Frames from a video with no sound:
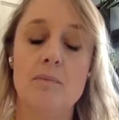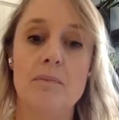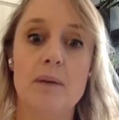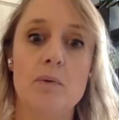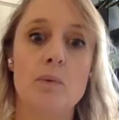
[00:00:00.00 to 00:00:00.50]

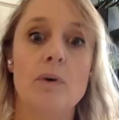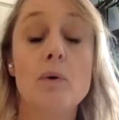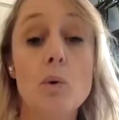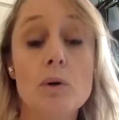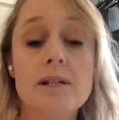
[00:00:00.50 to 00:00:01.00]
people with
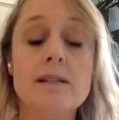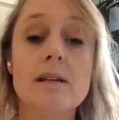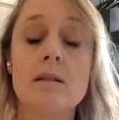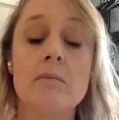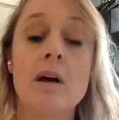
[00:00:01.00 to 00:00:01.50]

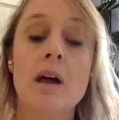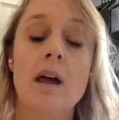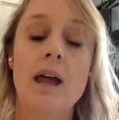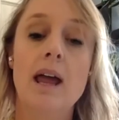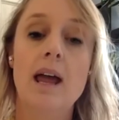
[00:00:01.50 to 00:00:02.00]
autism,
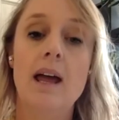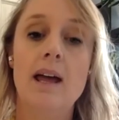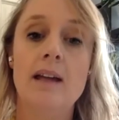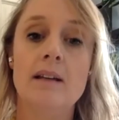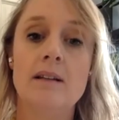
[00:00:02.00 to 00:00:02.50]

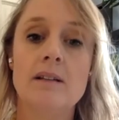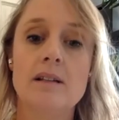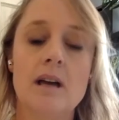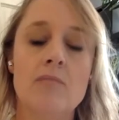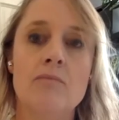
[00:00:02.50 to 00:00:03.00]
and
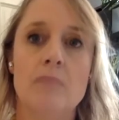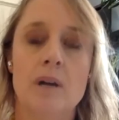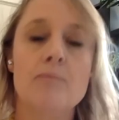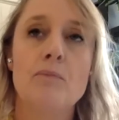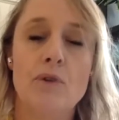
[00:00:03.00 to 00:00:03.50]

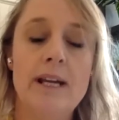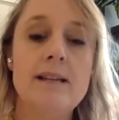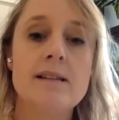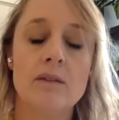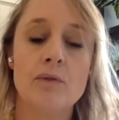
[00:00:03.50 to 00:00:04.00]
my
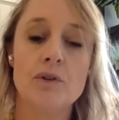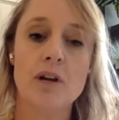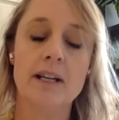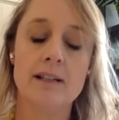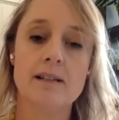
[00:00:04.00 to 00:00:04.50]
reason for
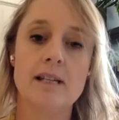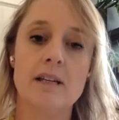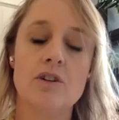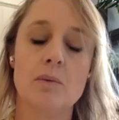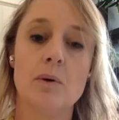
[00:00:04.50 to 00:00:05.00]
training as a
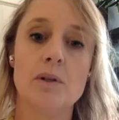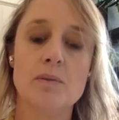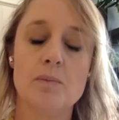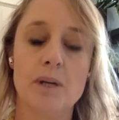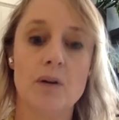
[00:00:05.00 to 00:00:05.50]
teacher
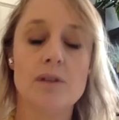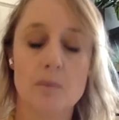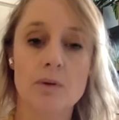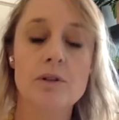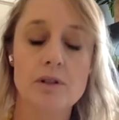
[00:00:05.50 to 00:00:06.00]
was because I
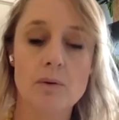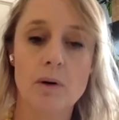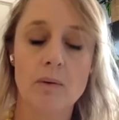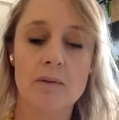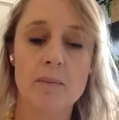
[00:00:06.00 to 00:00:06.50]
wanted to
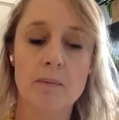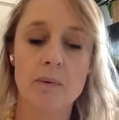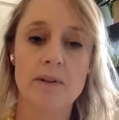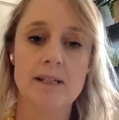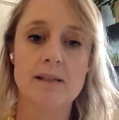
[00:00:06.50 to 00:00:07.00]
work with people
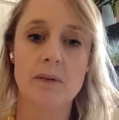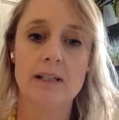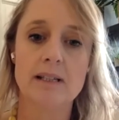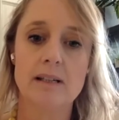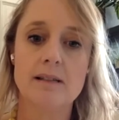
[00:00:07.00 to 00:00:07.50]
with
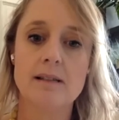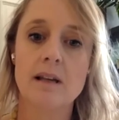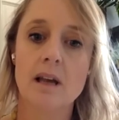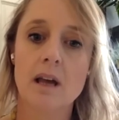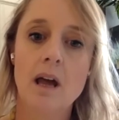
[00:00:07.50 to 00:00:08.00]
disabilities
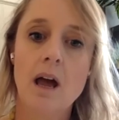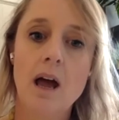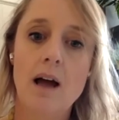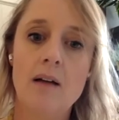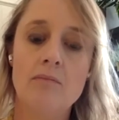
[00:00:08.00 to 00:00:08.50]

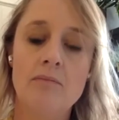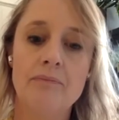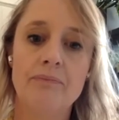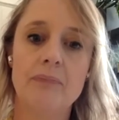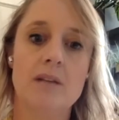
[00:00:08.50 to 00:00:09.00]
and
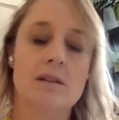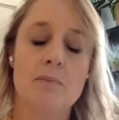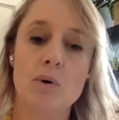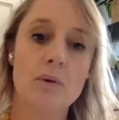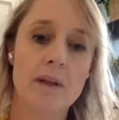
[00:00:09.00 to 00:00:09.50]

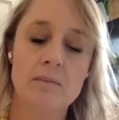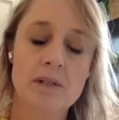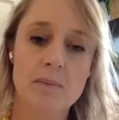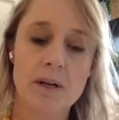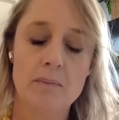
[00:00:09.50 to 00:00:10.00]
support them
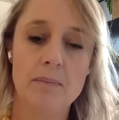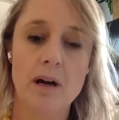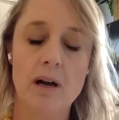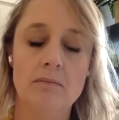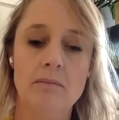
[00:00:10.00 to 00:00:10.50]
to be
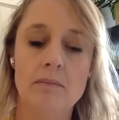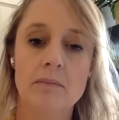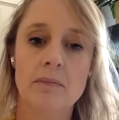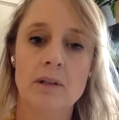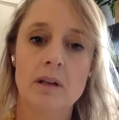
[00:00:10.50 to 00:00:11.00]

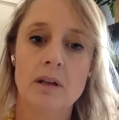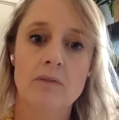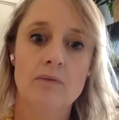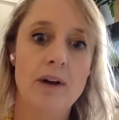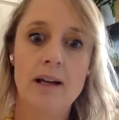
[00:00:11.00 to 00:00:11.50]

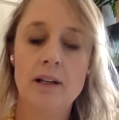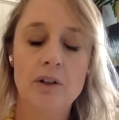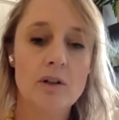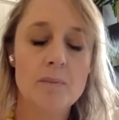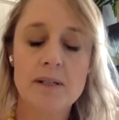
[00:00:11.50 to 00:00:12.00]

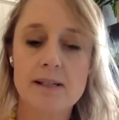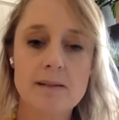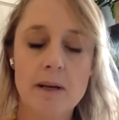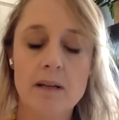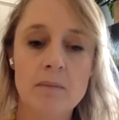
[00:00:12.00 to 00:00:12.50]
valued
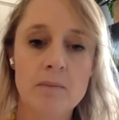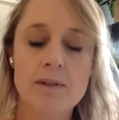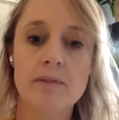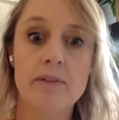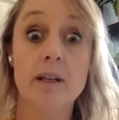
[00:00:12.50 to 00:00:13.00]
participating
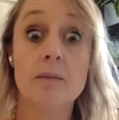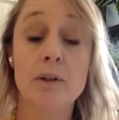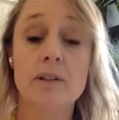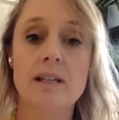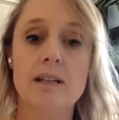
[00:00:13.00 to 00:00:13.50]
members of their
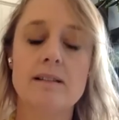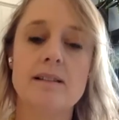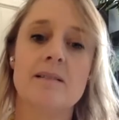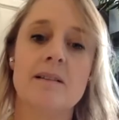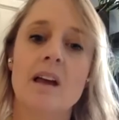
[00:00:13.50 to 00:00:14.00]

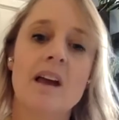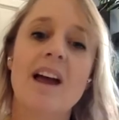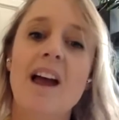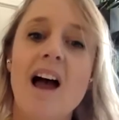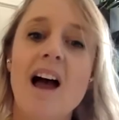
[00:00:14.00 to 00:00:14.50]
communities.
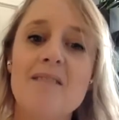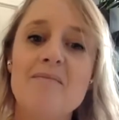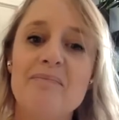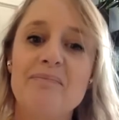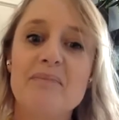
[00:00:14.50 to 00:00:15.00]
I